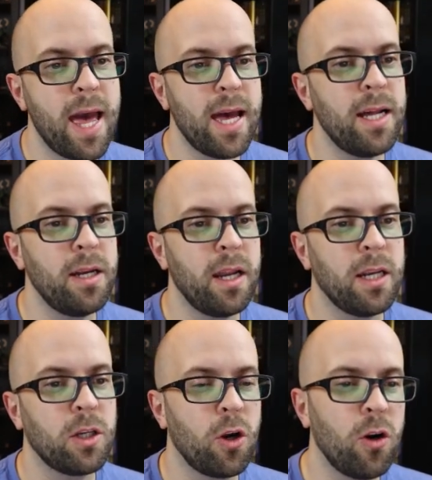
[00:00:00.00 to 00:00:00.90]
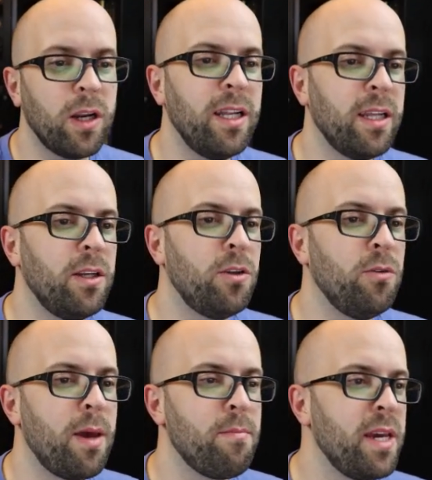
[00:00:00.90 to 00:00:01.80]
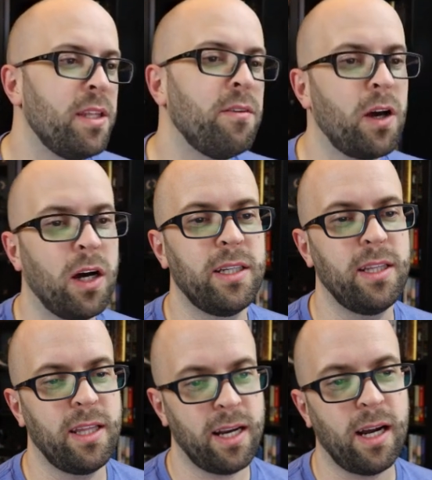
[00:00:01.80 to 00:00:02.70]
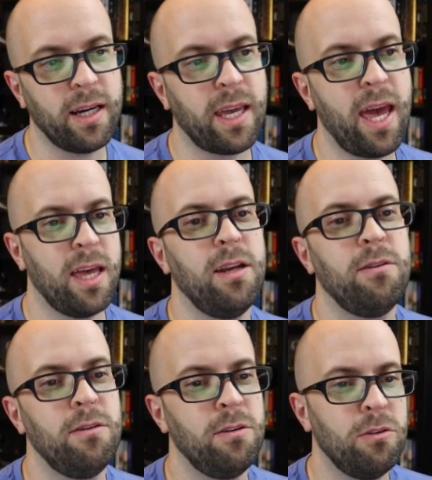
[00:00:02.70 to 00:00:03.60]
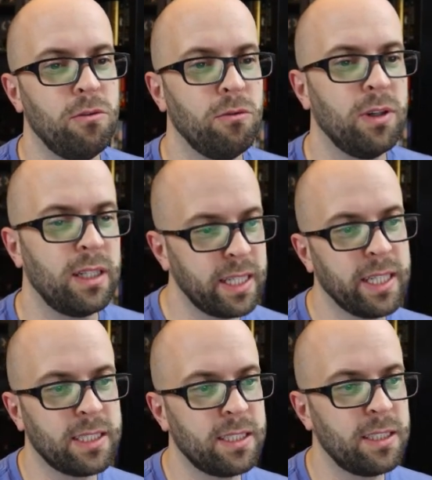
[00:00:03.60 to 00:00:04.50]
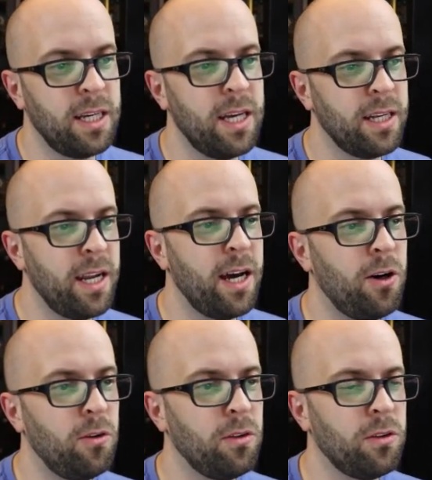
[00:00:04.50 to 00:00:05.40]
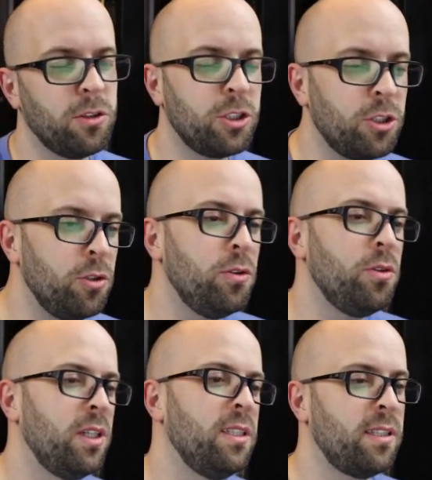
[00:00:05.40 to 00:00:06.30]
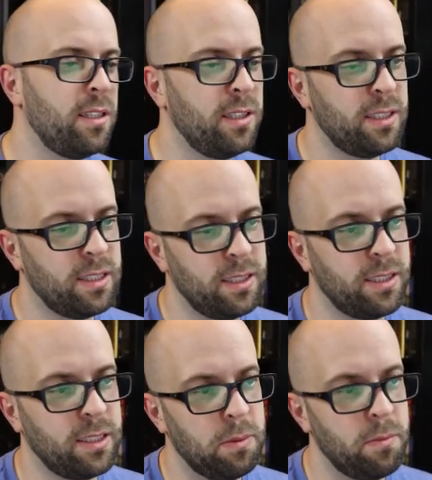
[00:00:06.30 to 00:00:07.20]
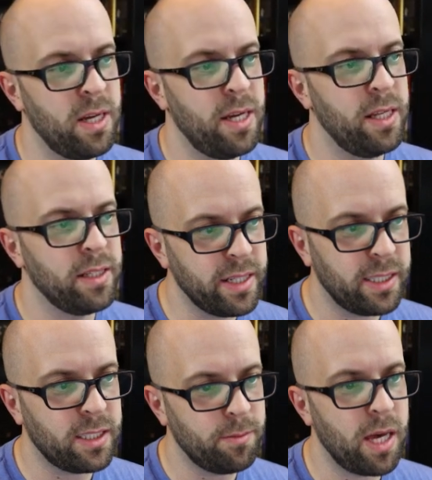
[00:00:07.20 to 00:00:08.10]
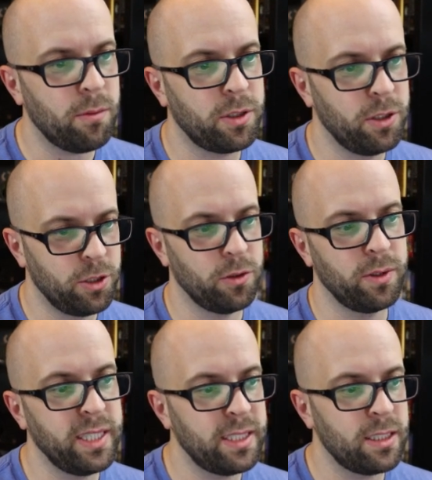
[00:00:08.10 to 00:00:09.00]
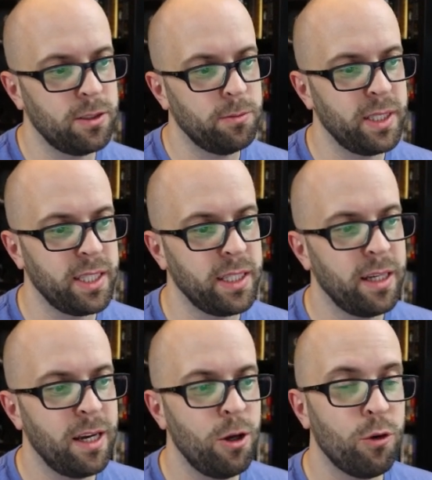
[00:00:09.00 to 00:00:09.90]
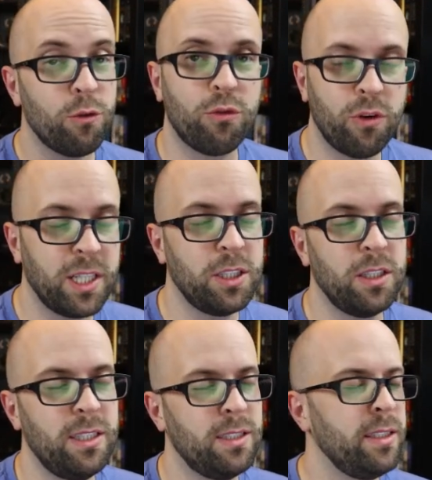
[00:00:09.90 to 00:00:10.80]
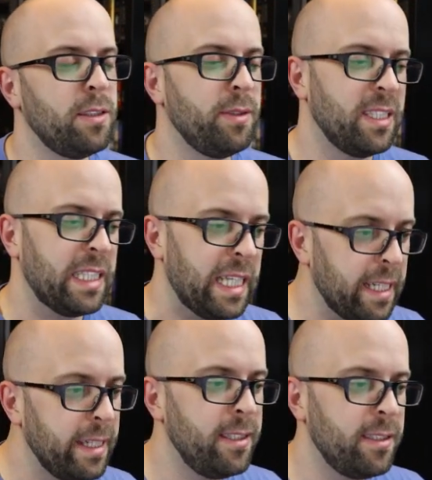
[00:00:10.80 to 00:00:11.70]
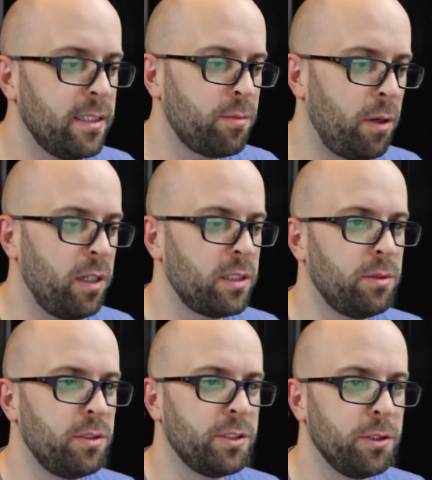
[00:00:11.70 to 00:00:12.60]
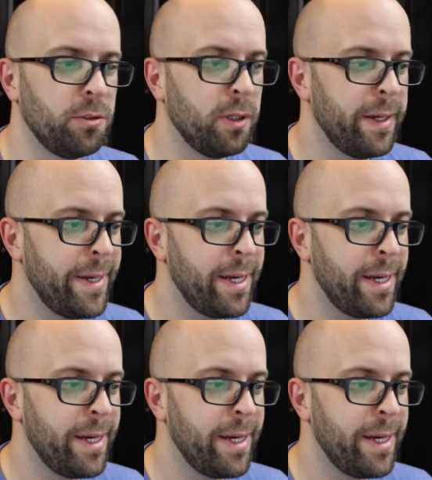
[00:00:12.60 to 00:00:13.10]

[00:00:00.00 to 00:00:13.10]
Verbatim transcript: and turning it into a piece of content that I can release. Now, there's two things that this system needs to be able to do. It needs to be frictionless. It needs to be as easy as possible to